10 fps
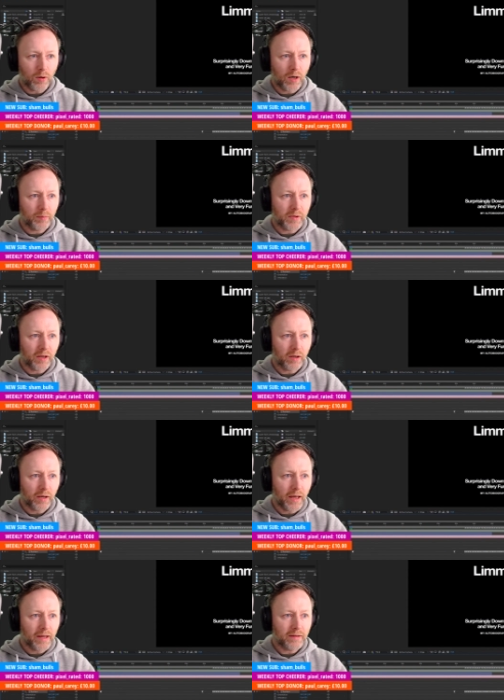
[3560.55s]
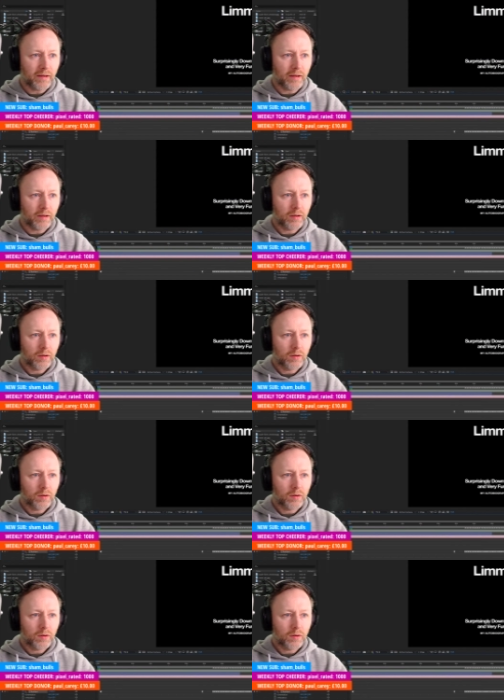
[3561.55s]
What happened there? Edit.
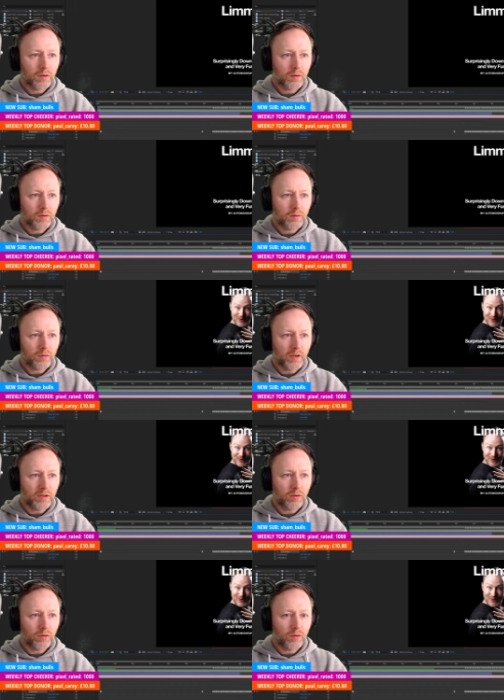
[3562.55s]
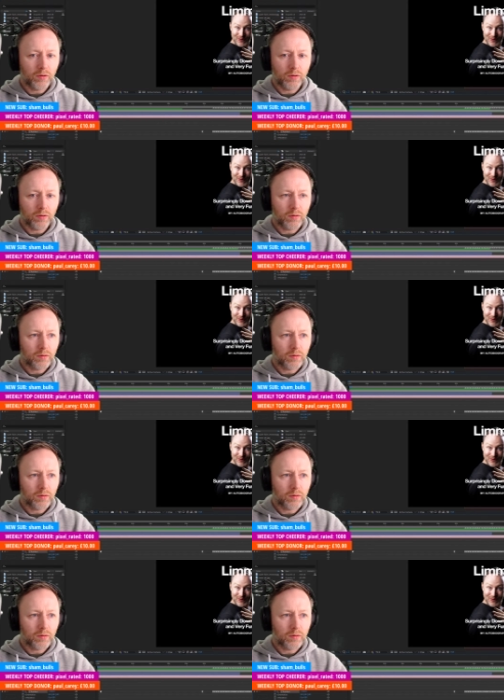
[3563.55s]
Redo.